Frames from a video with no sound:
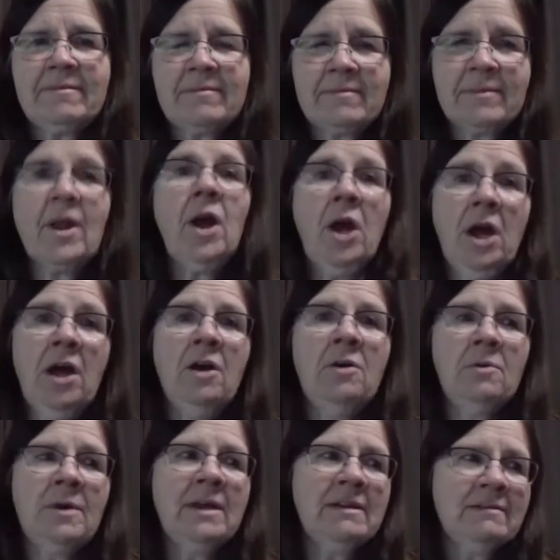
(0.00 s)
Oh,
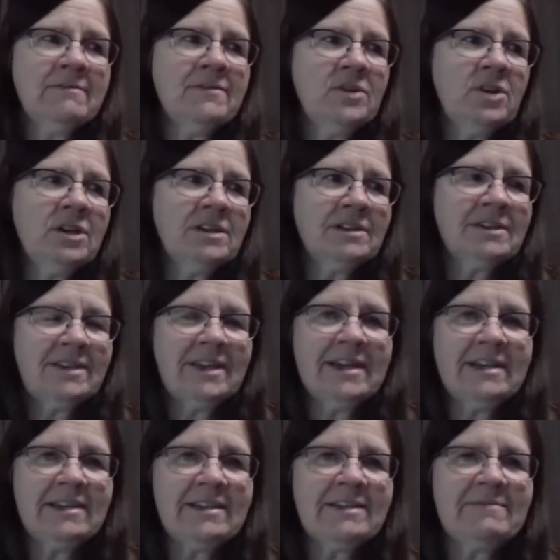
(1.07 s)
well, of course,
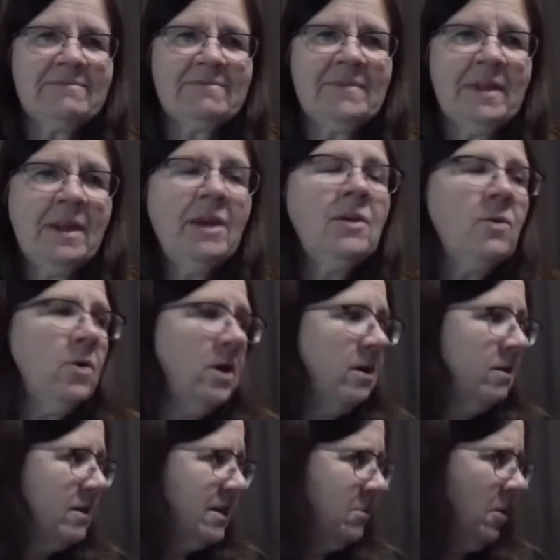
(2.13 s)
yes.
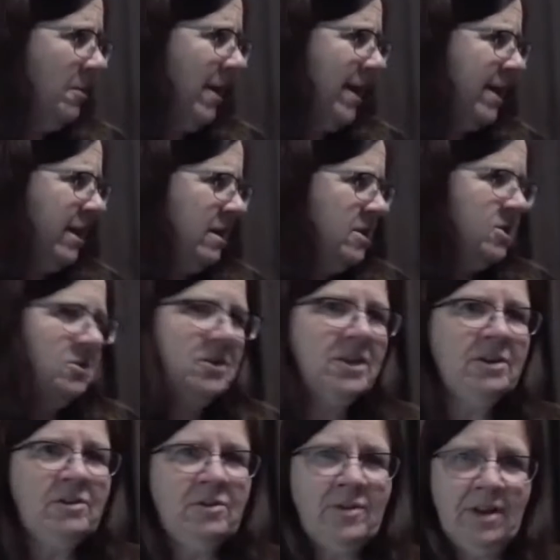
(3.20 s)
Well, some of my kids are
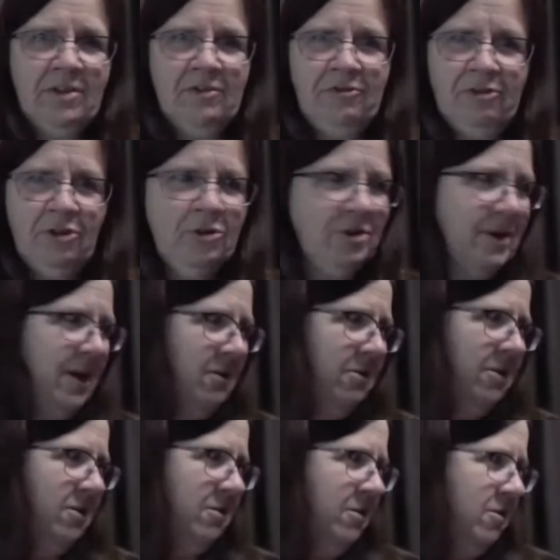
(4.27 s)
here. They're on the floor down
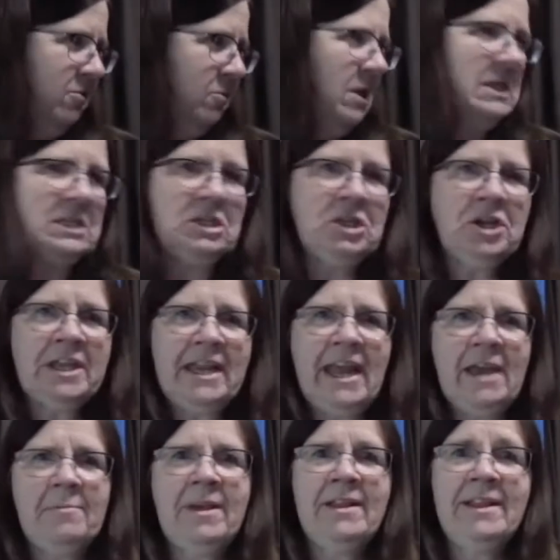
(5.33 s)
there, though. One's looking
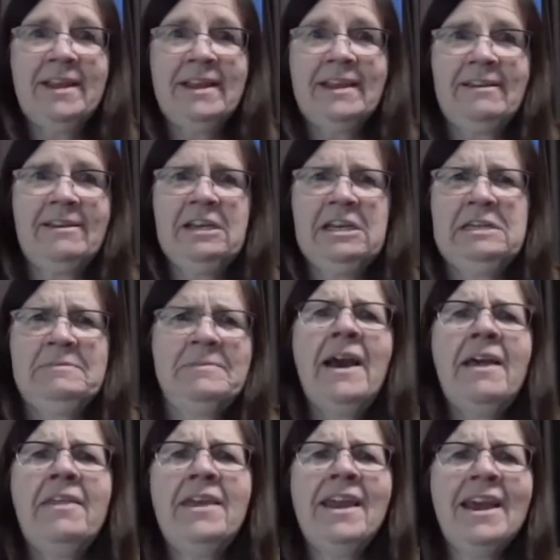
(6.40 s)
at me like,
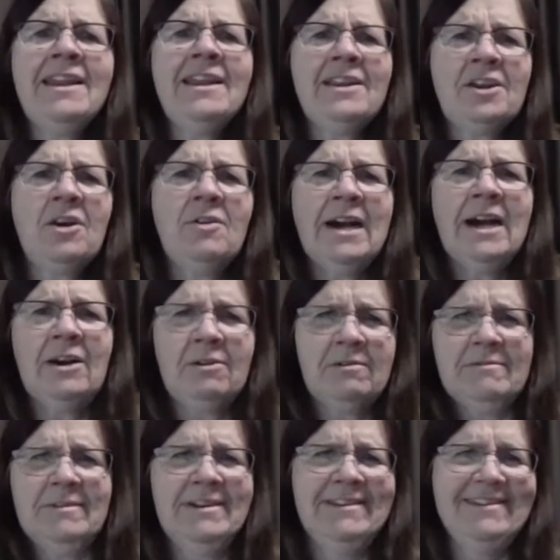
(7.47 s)
I think I need to go out.